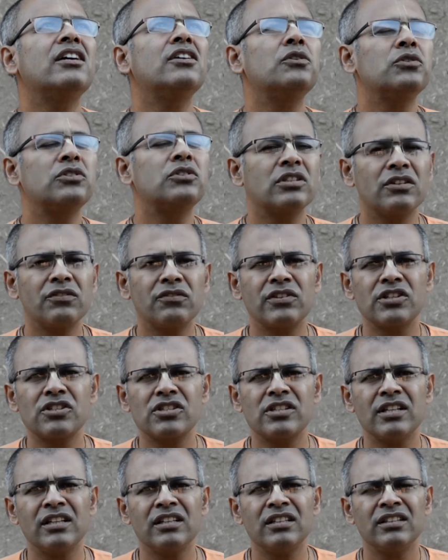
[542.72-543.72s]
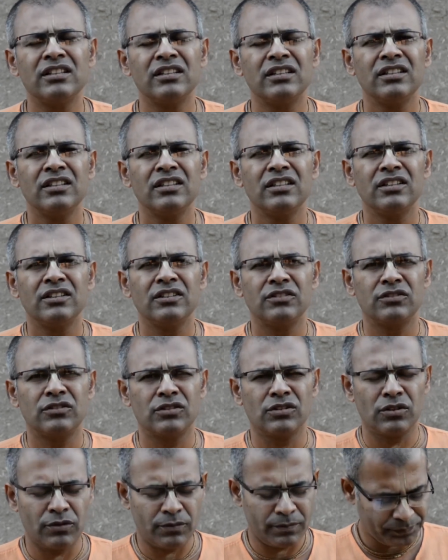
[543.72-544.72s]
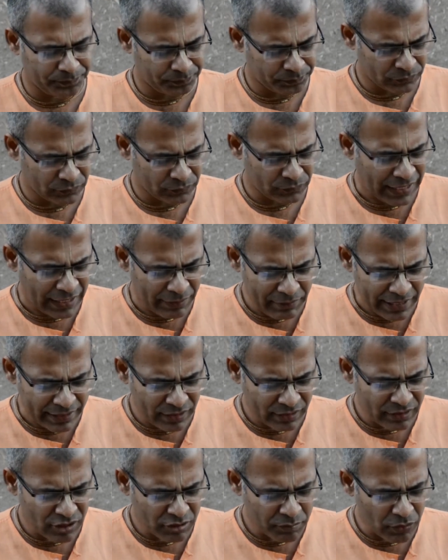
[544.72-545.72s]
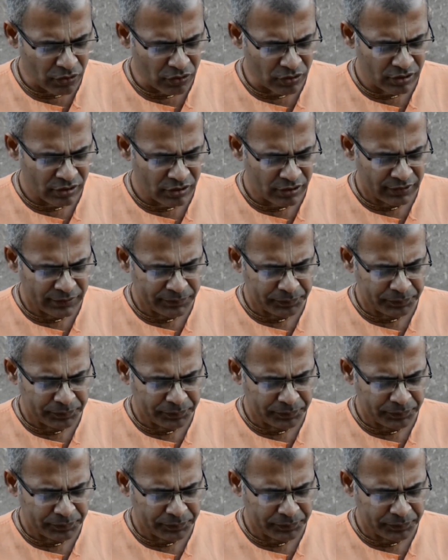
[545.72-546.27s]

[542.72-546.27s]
eager to serve Krishna. So why I am writing this book?